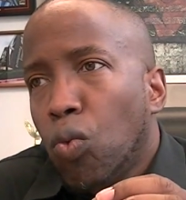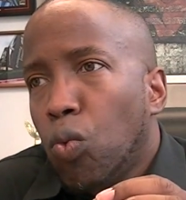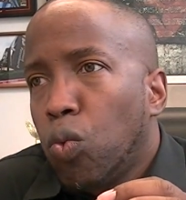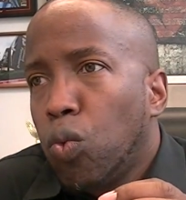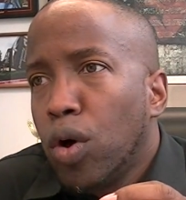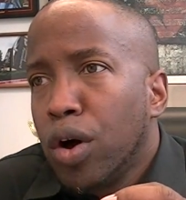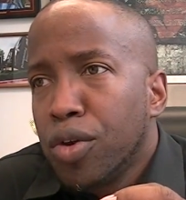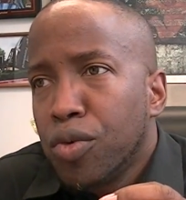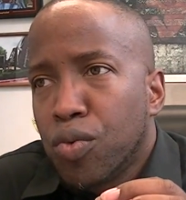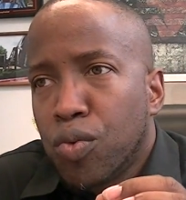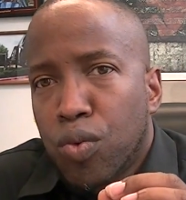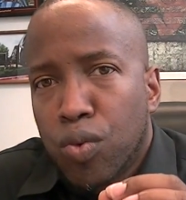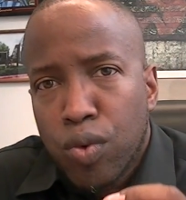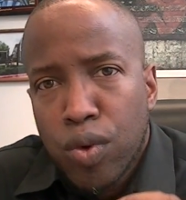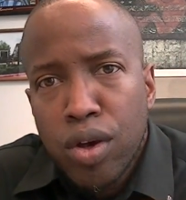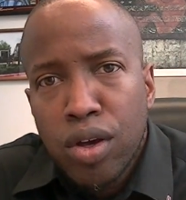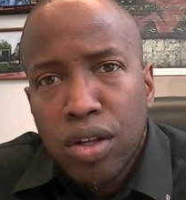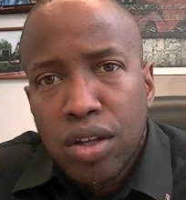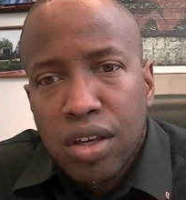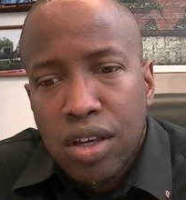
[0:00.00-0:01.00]
what
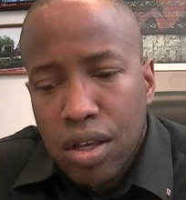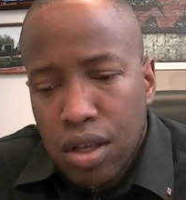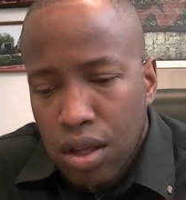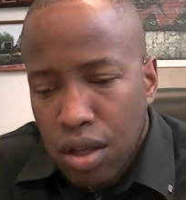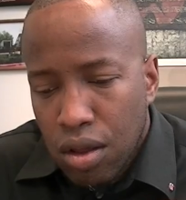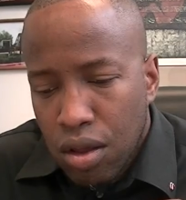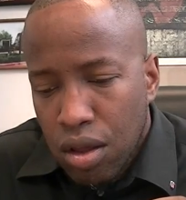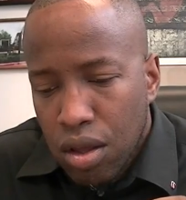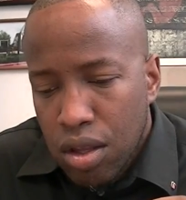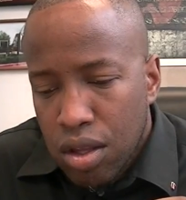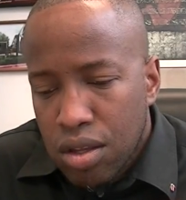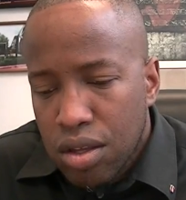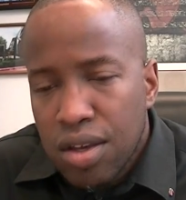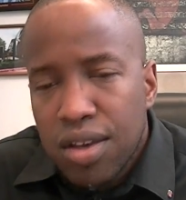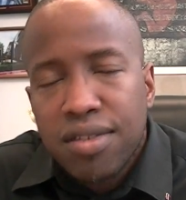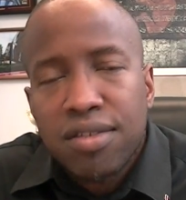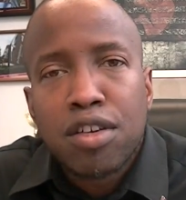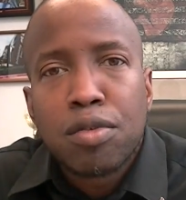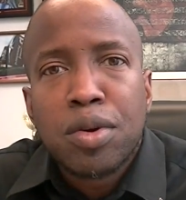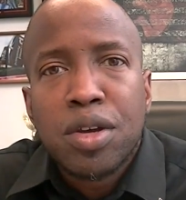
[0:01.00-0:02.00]
really
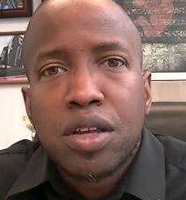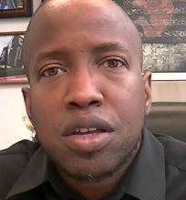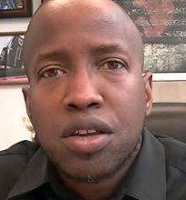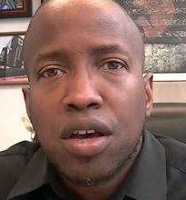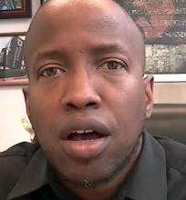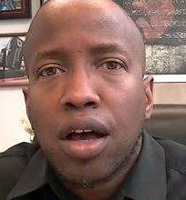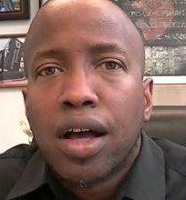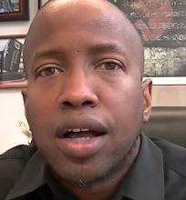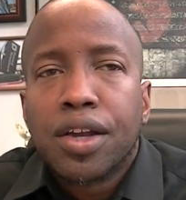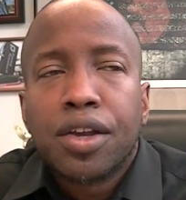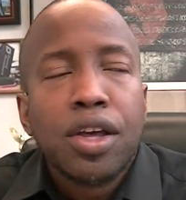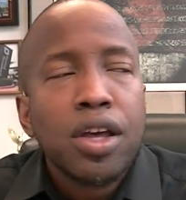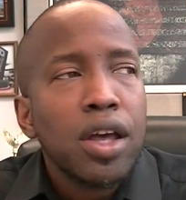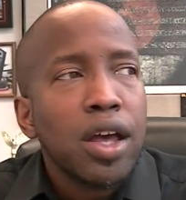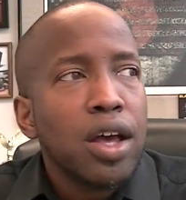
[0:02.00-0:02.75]
needs to be done